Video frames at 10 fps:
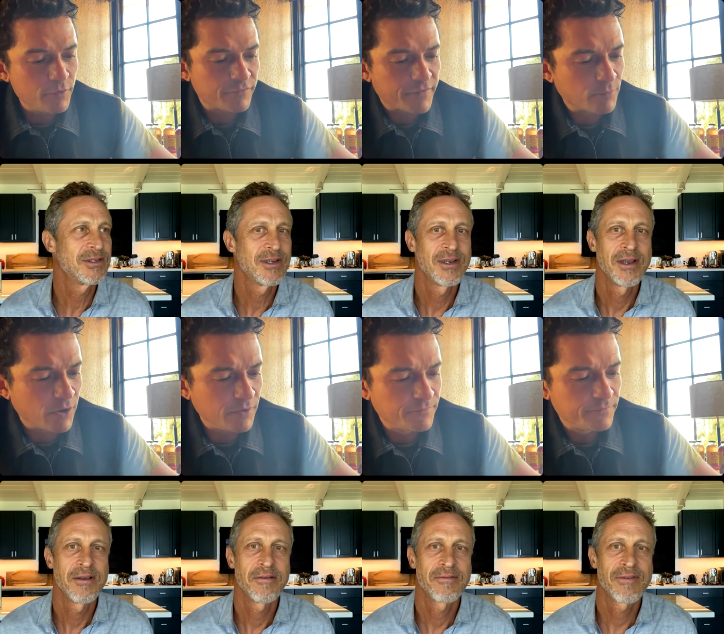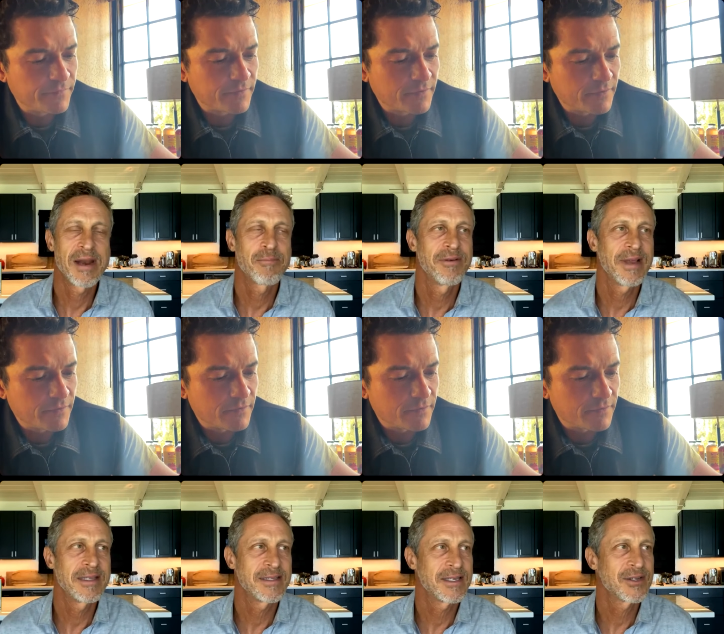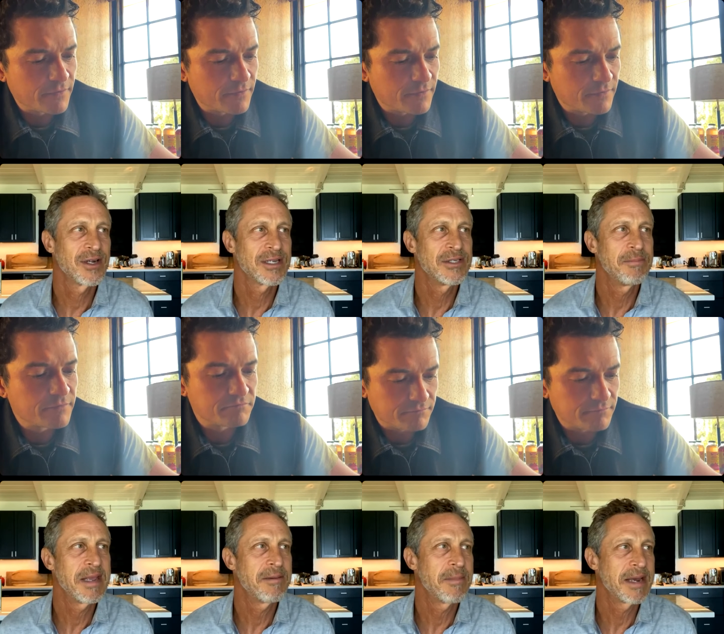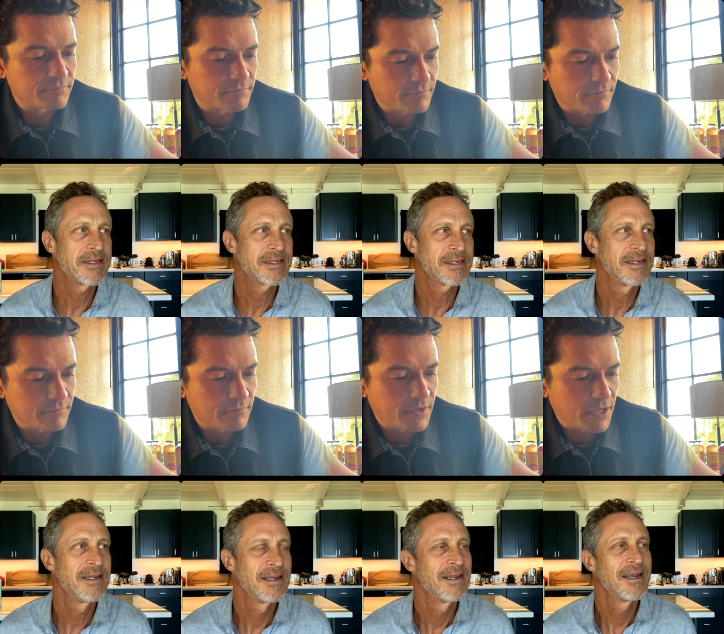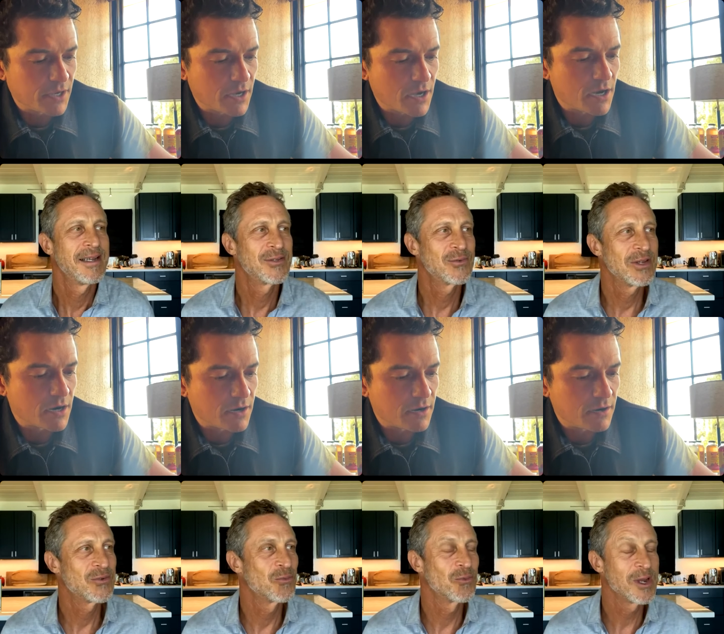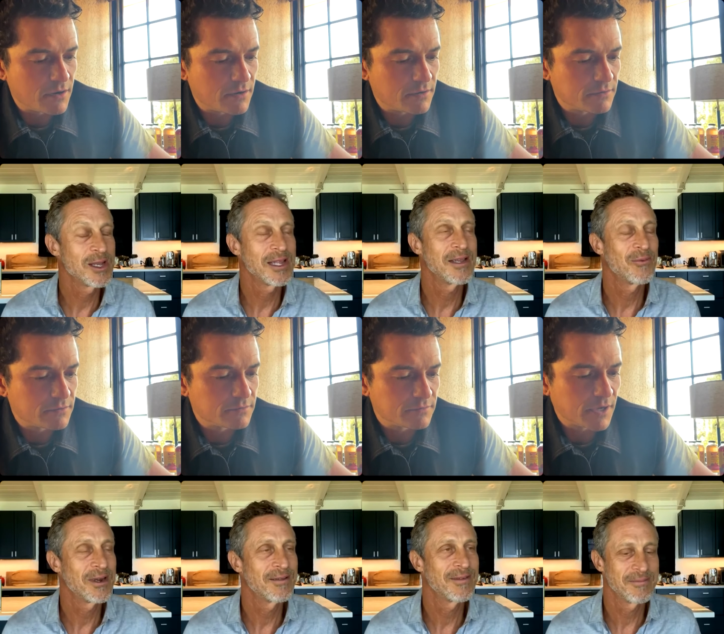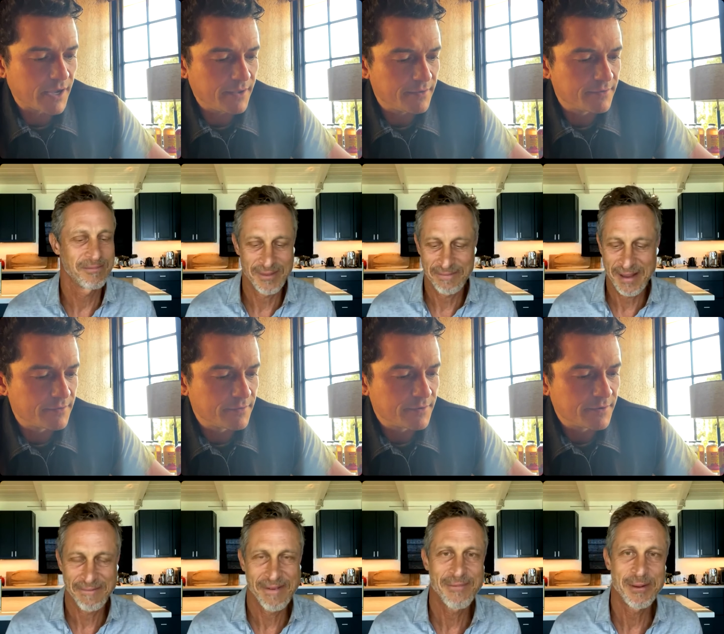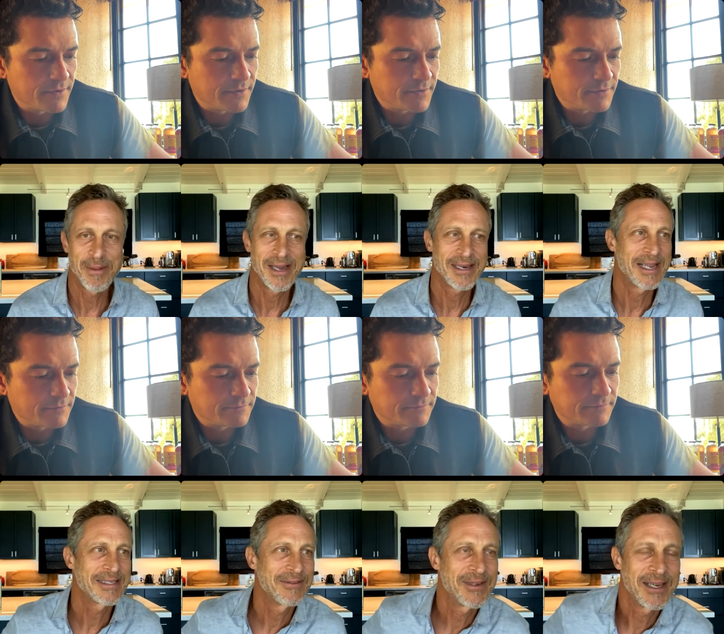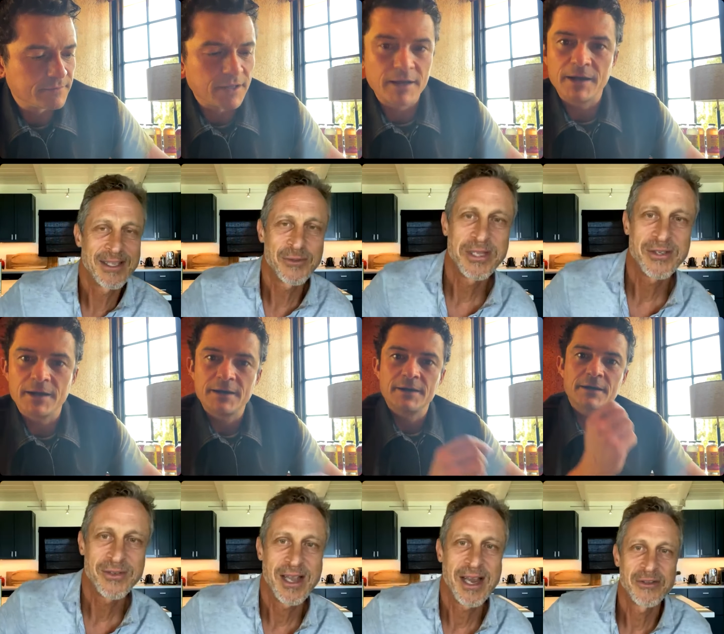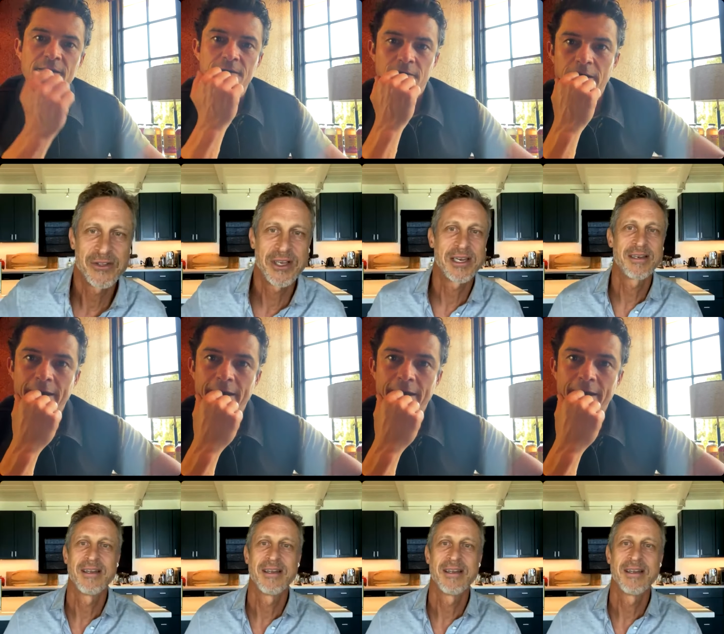Speaker 1: who? Fred what? Fred Provenza. It's called "Is Meat Medicine." It's it's really one of the okay. my favorite podcasts I've done. It's with this guy who studied